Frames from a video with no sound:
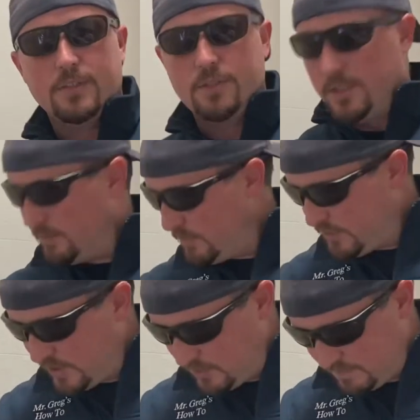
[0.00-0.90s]
new.
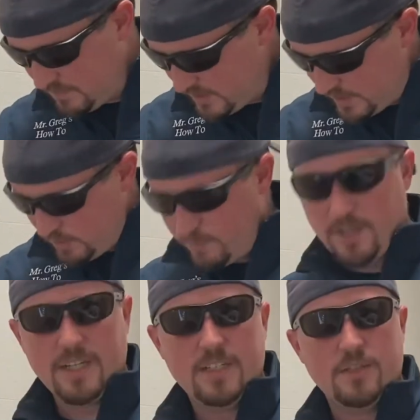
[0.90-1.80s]
So
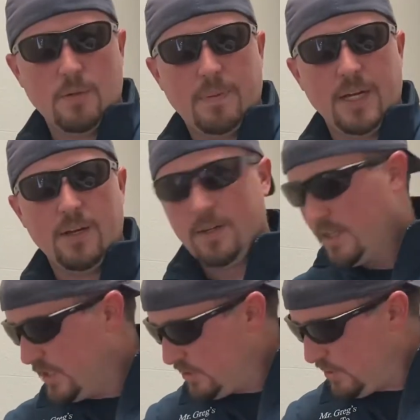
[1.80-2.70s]
very easy repair.
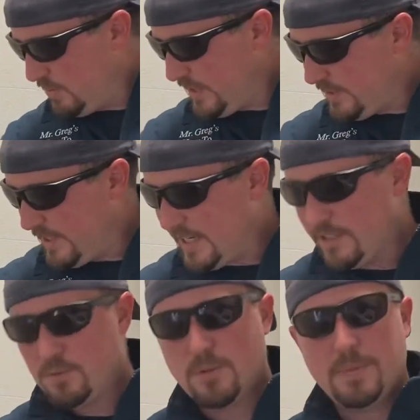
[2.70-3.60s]
Don't let that
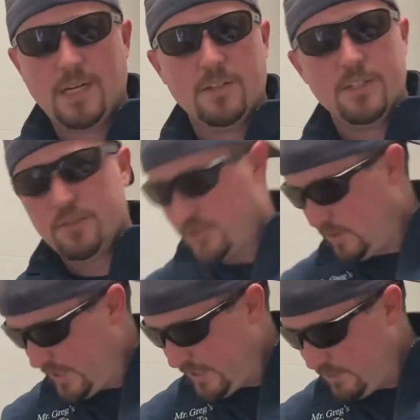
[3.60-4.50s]
eyesore bother you. Just go
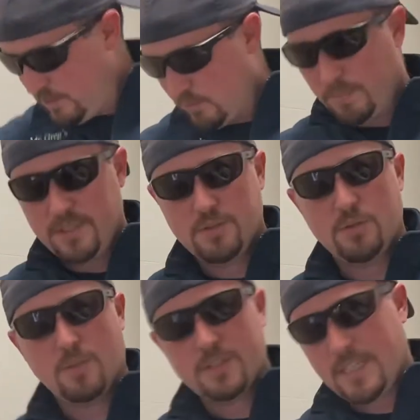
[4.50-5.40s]
ahead, replace your
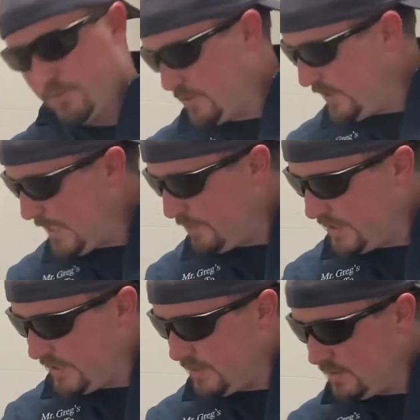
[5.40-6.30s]
door stop so it doesn't happen
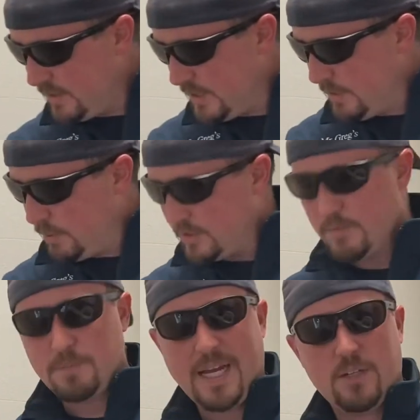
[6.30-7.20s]
again. Put some
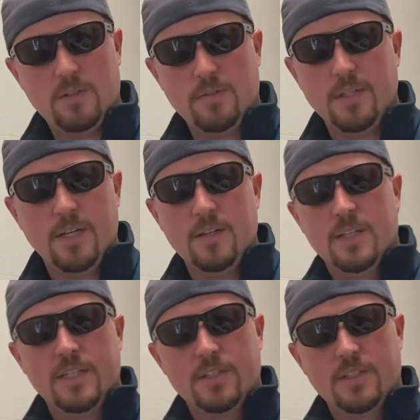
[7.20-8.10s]
spackle over there.
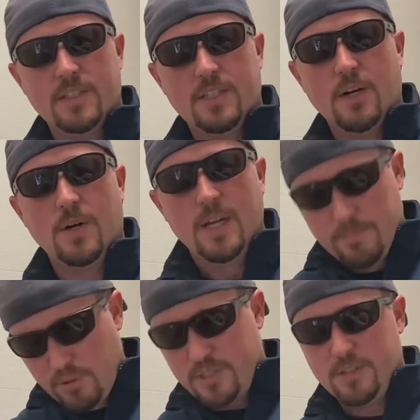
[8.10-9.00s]
You're good to go.
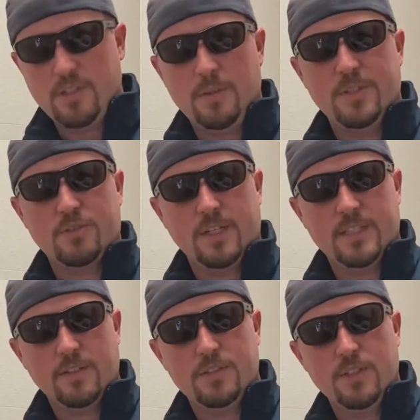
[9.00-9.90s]
Appreciate tuning in to Mr. Greg's
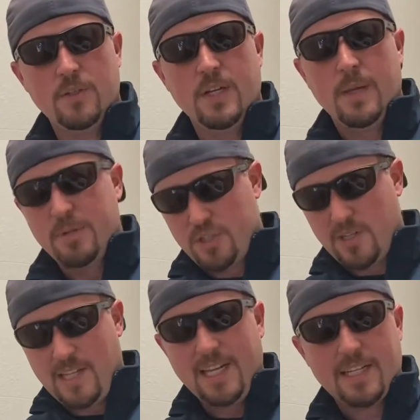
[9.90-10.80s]
How To. Be sure to
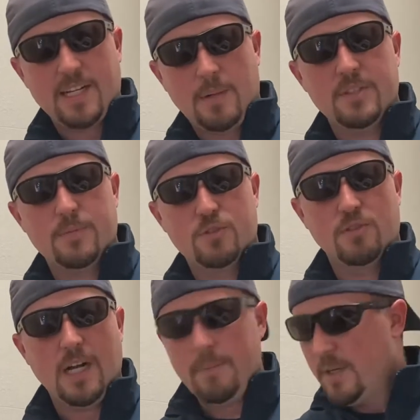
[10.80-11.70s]
like, comment, subscribe.